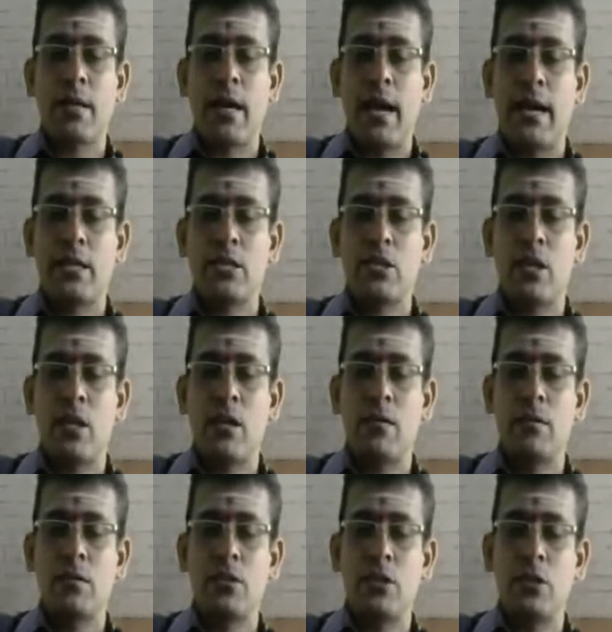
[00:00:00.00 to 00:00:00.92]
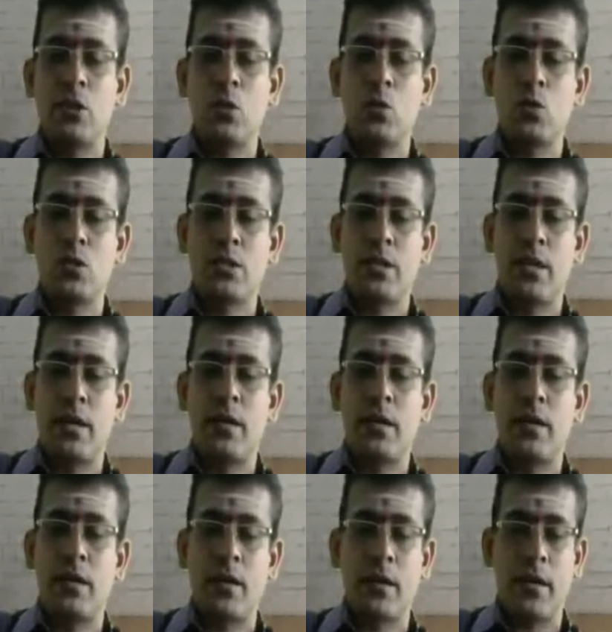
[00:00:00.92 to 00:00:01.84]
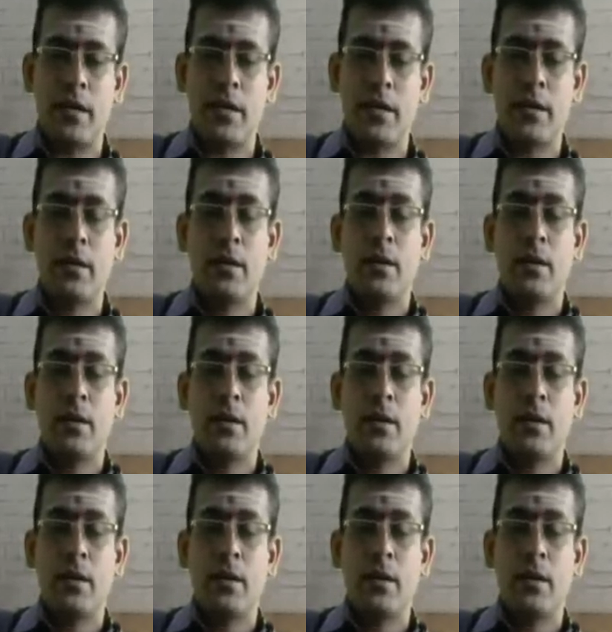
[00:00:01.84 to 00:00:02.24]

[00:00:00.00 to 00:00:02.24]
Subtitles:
actual hours into standard rate.